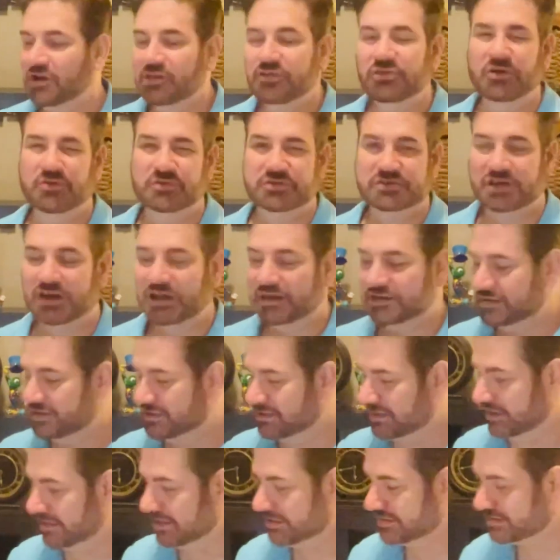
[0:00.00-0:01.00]
Those kinds of
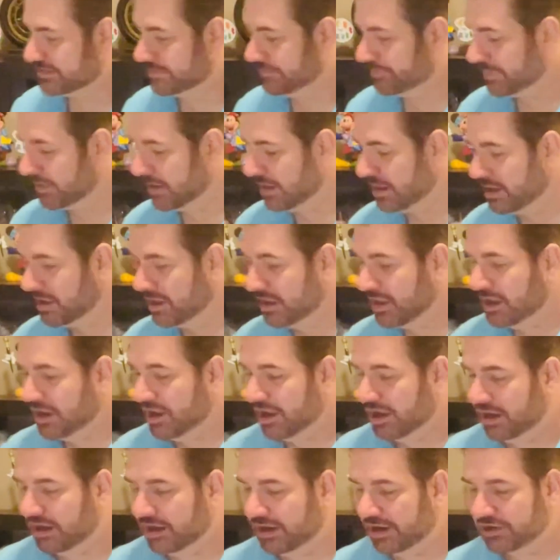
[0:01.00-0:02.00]
things.
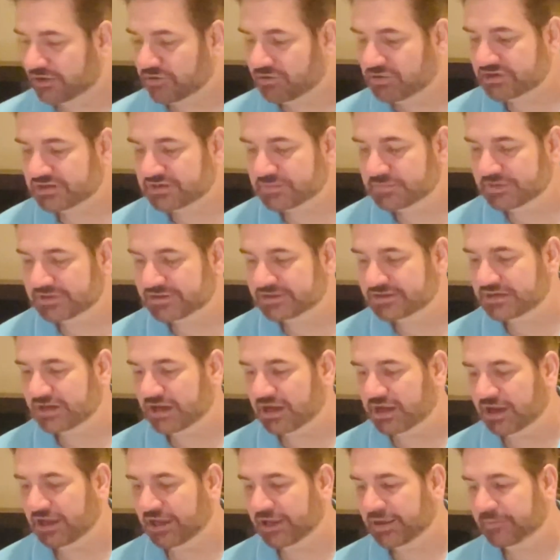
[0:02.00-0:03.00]
Christmas
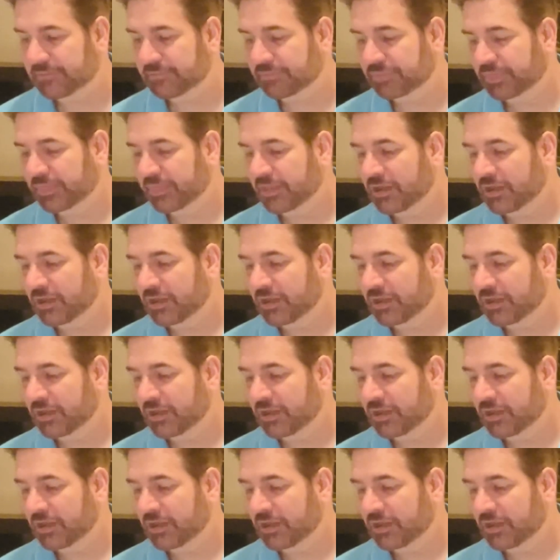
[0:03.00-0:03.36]
time,